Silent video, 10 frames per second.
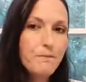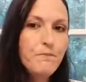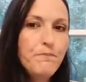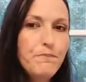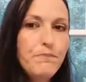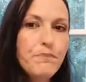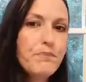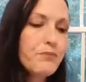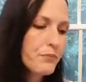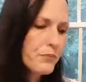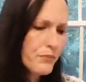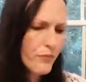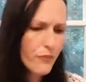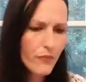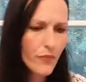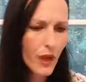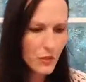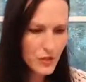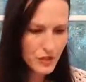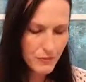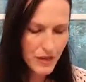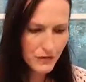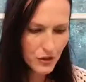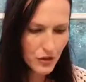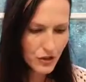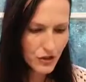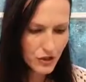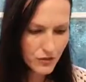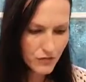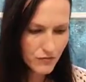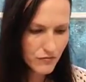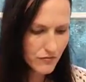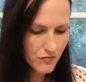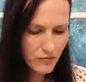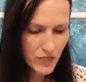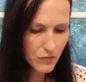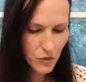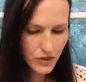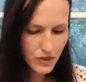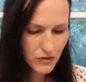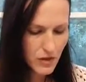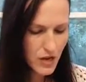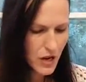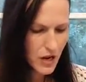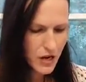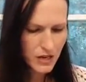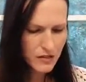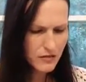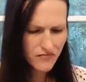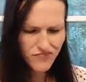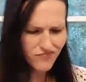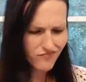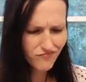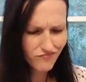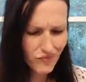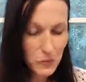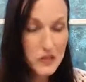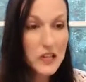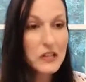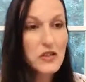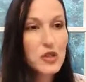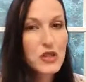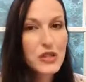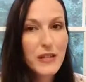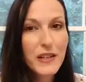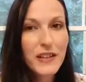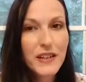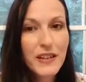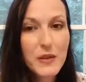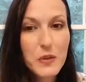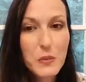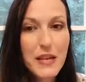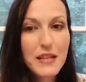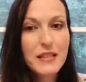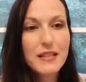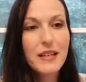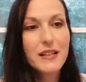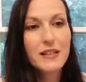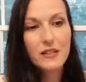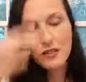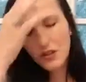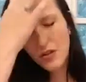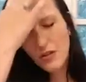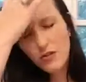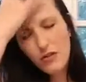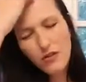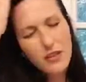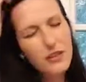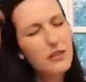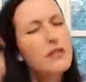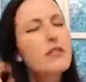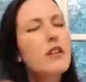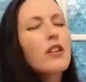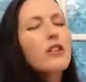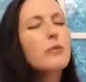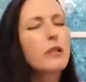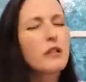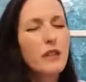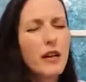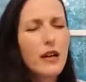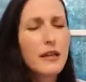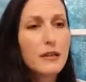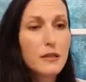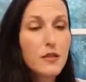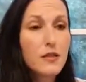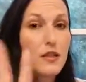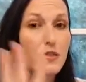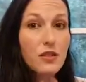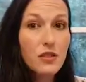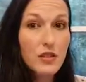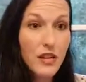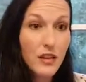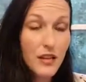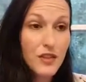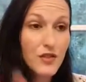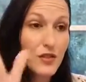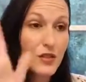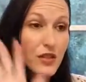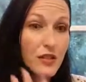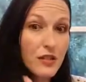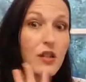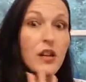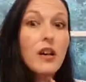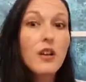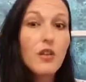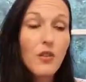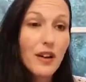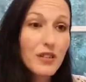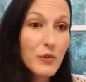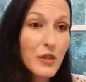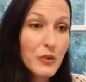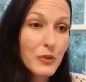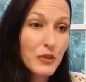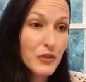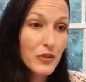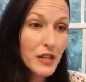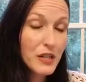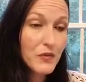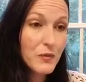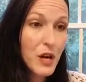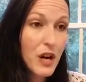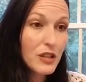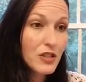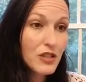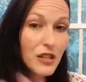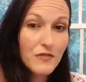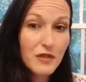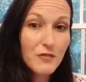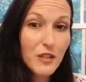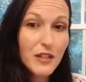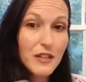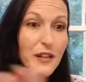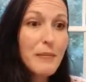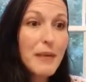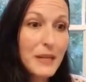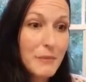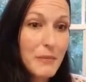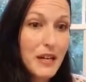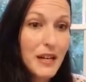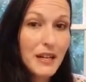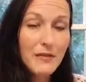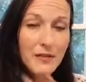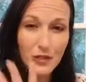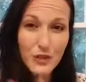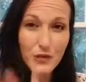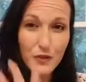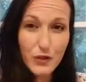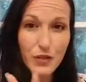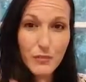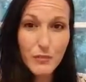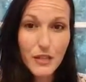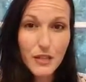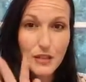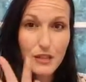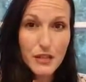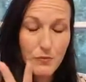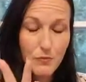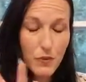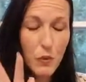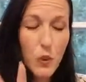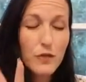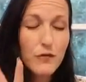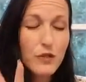he wasn't made for college. He couldn't. He wasn't. He didn't. He wasn't that interested. He was made to dance. So you, your kids are gonna be okay. And listen, in this day and age, there's kids graduating with good grades from college left and right and not making money. This is for somebody. This is a, a, word of